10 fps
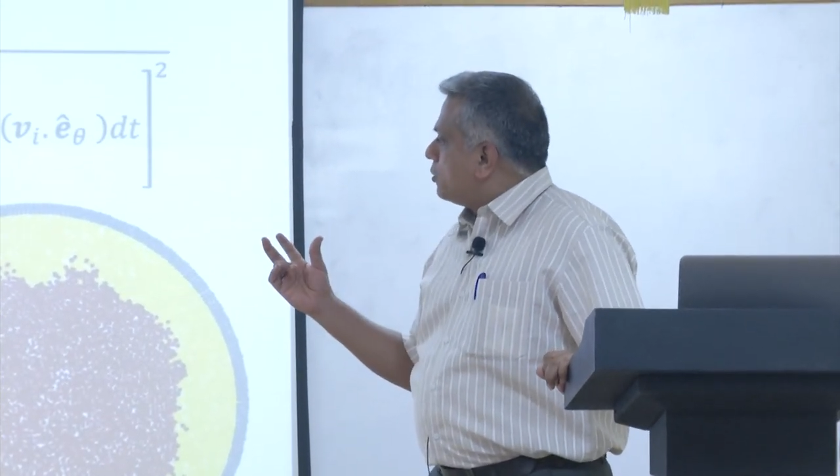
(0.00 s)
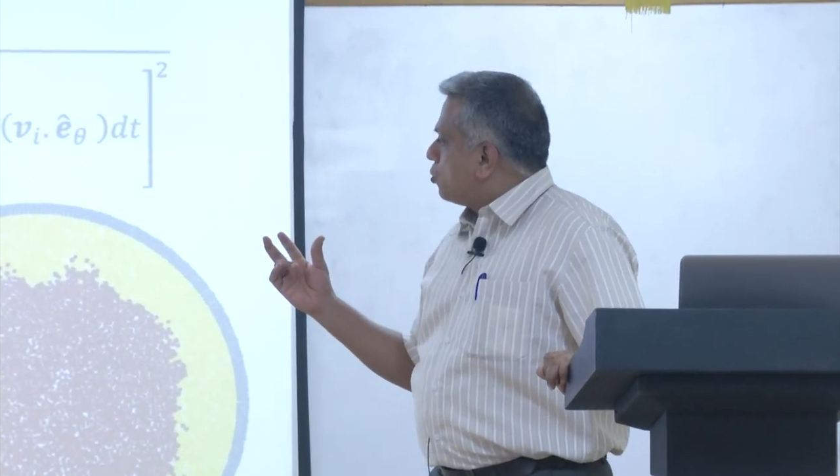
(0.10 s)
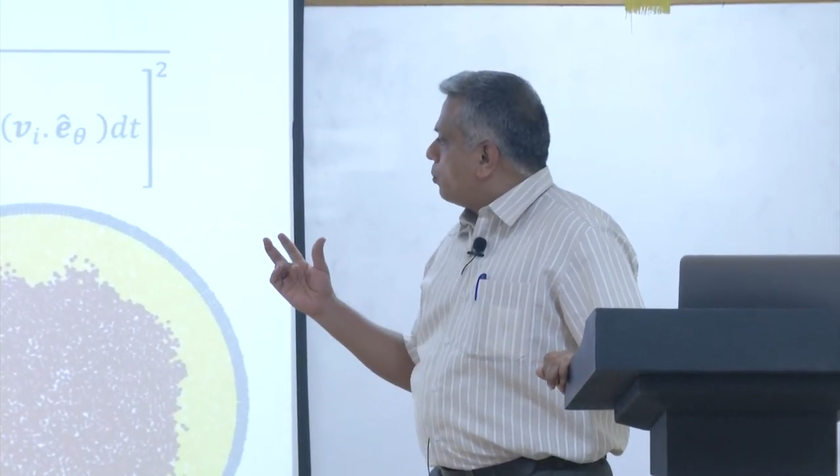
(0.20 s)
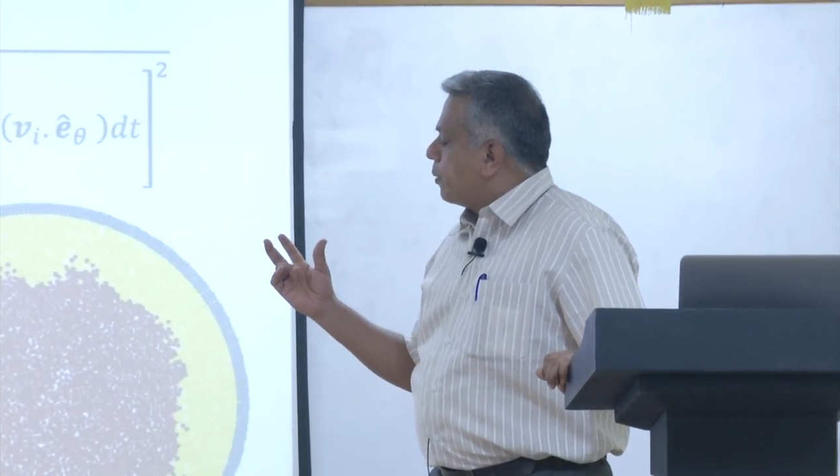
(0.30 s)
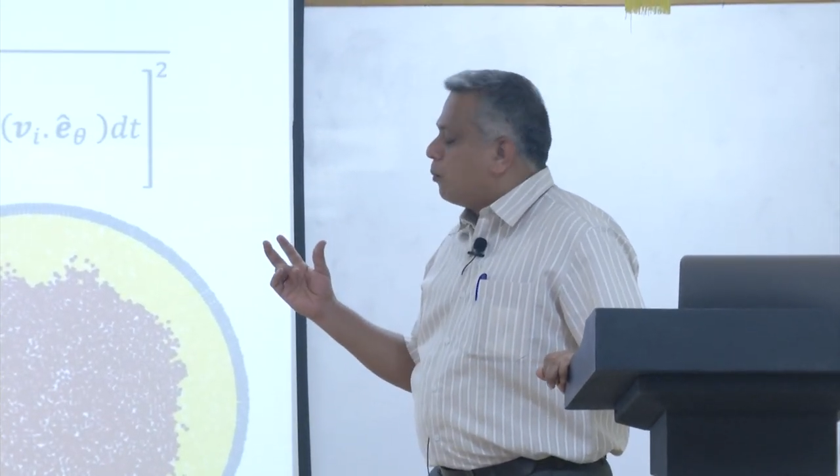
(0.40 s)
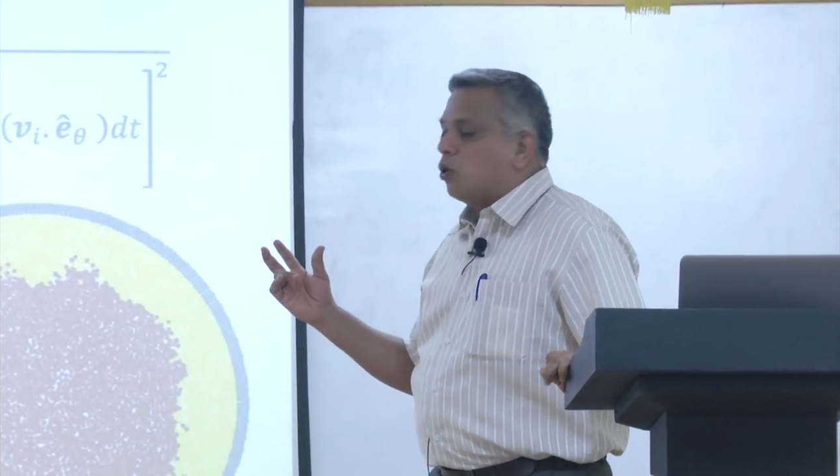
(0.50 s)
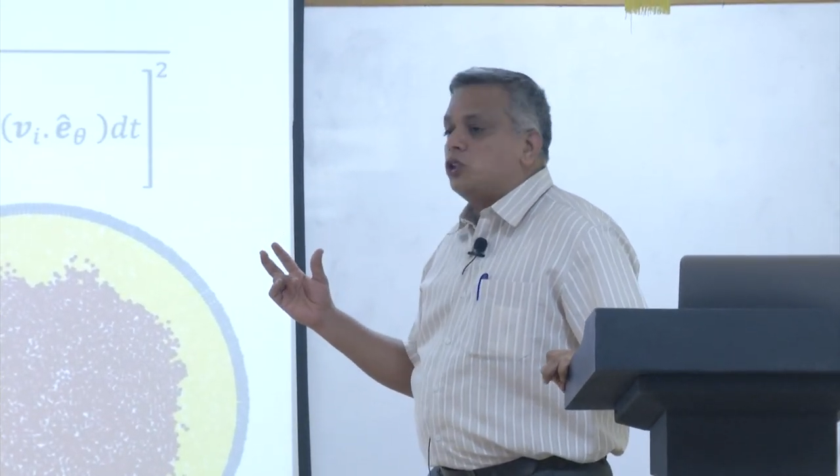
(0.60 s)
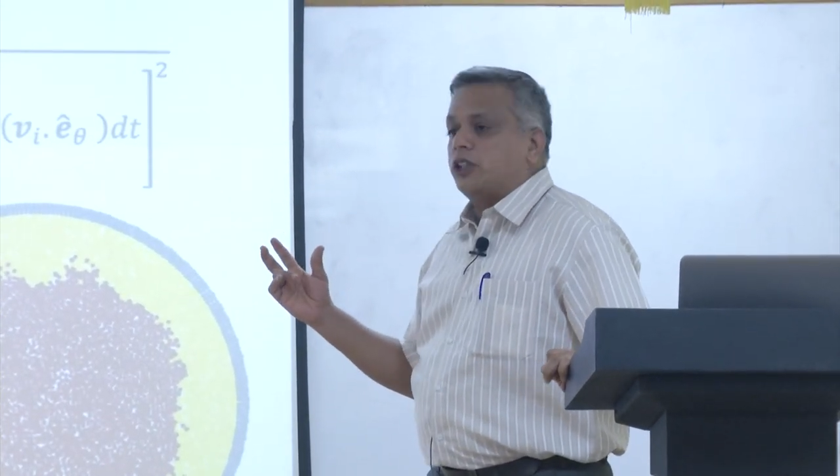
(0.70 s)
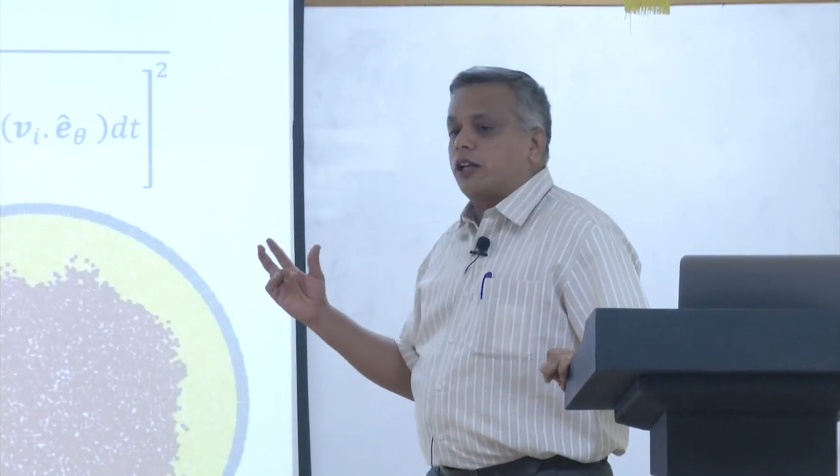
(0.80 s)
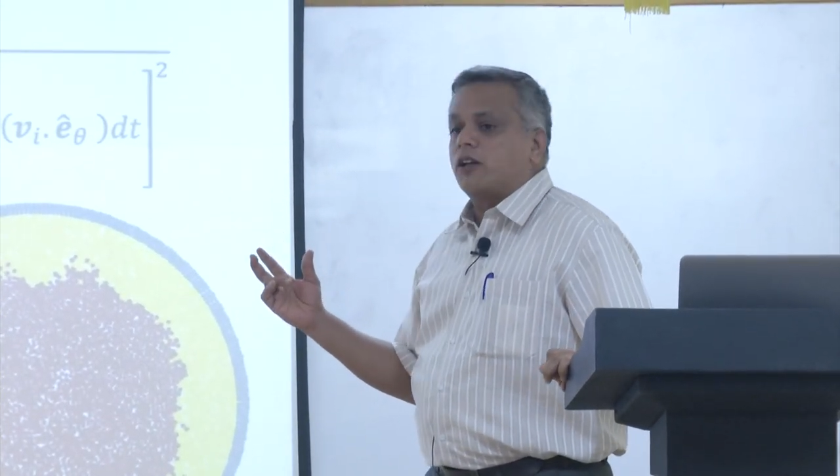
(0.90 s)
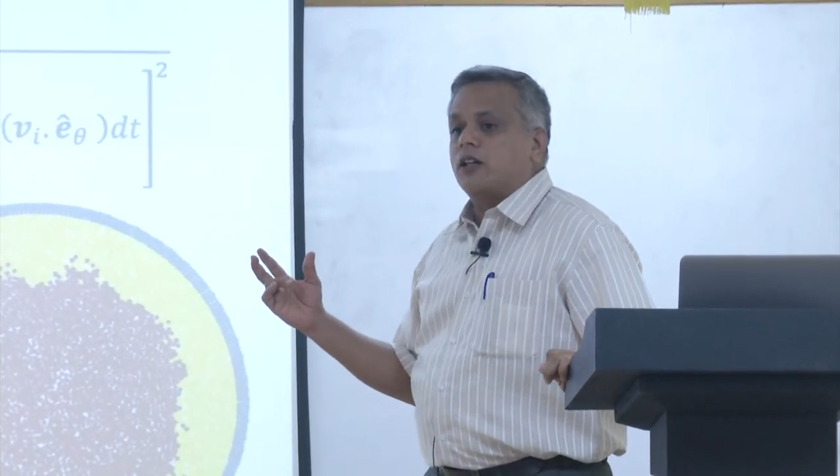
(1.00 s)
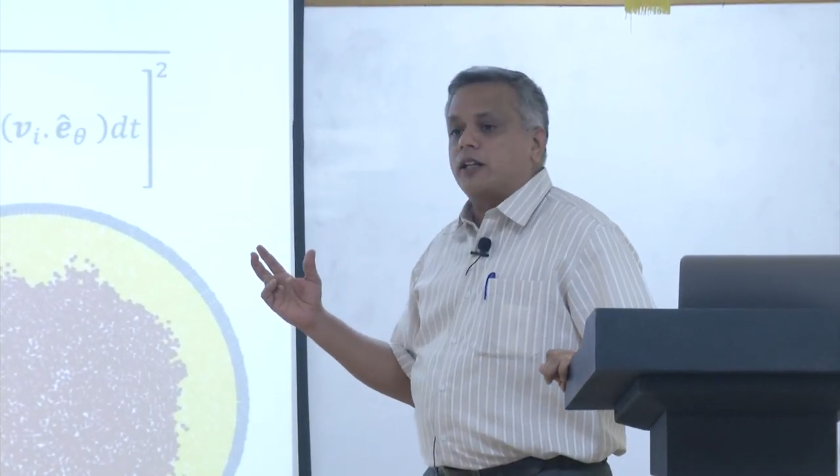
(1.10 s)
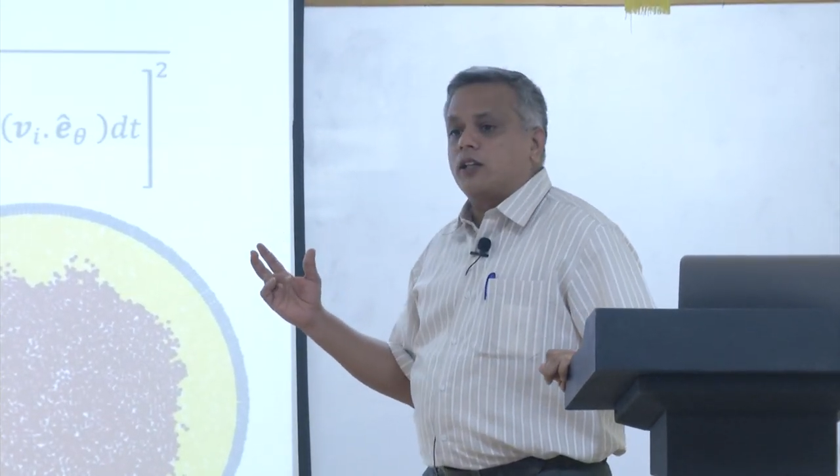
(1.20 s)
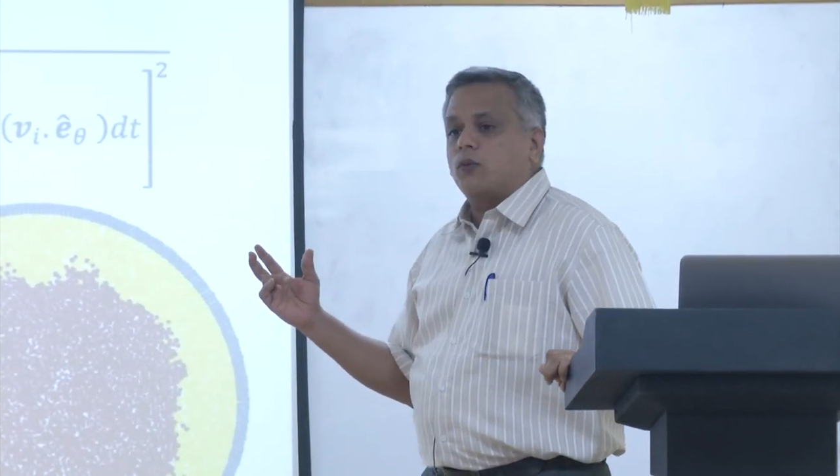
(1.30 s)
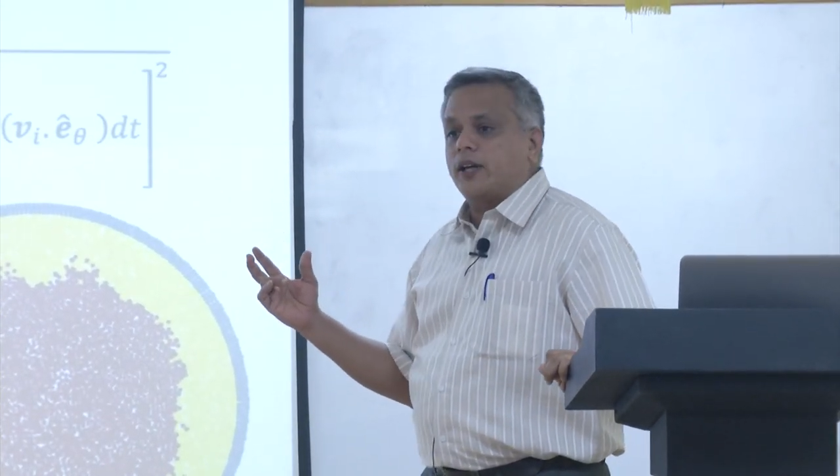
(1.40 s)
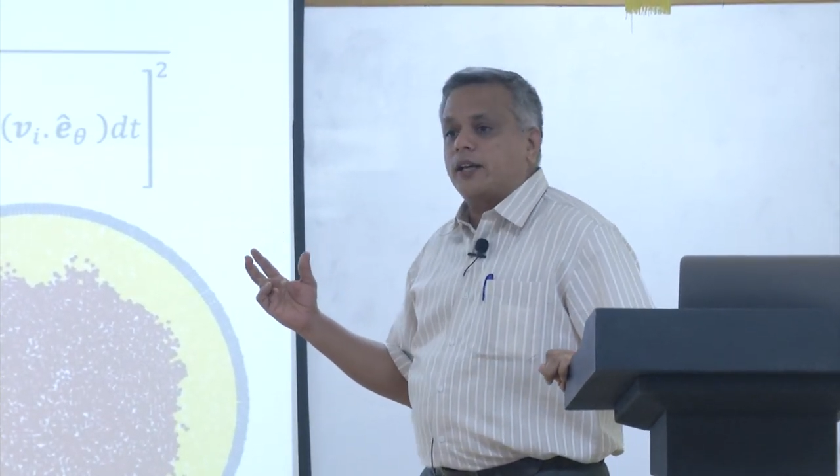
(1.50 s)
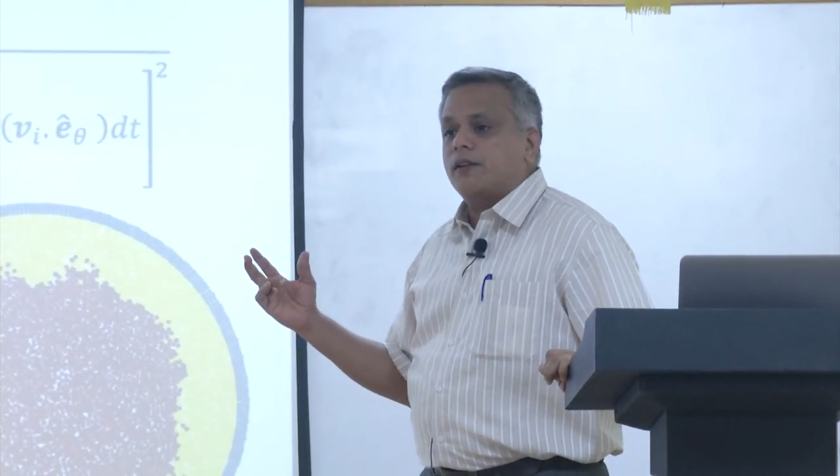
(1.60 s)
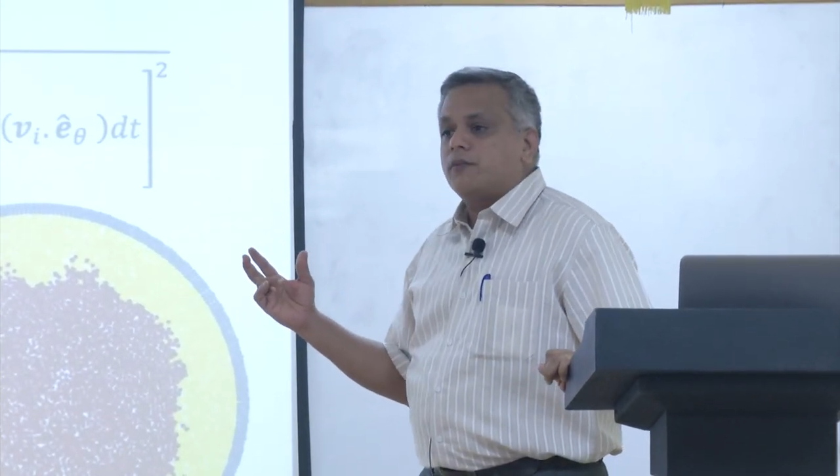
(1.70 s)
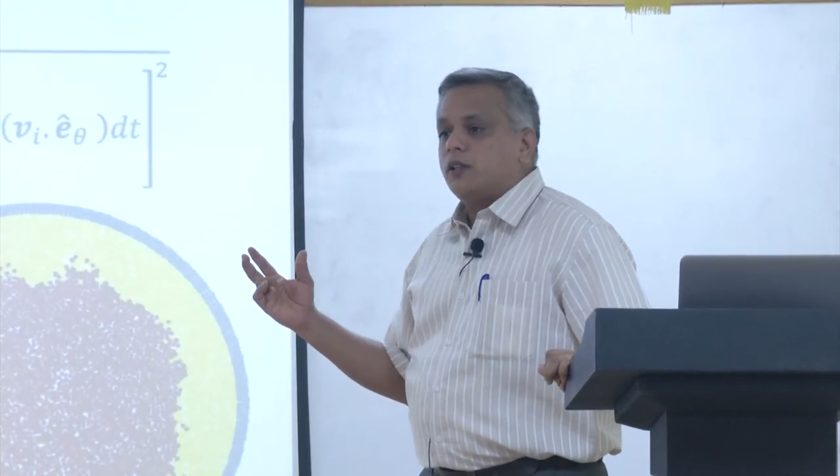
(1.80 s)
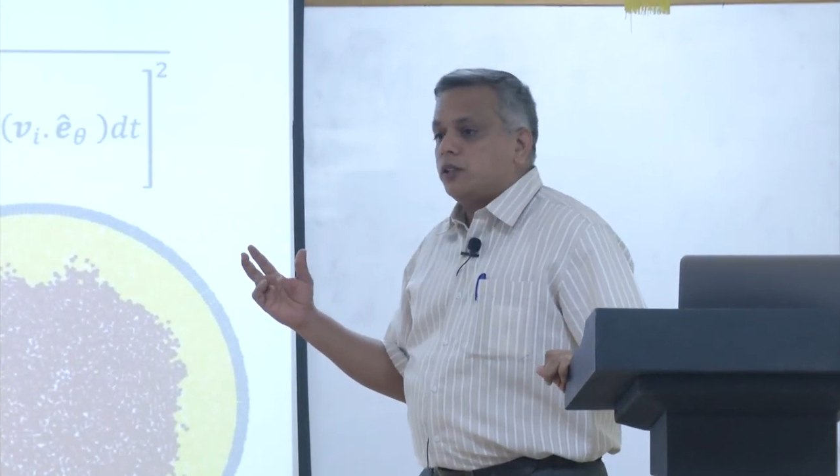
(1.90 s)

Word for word: to be more general than the way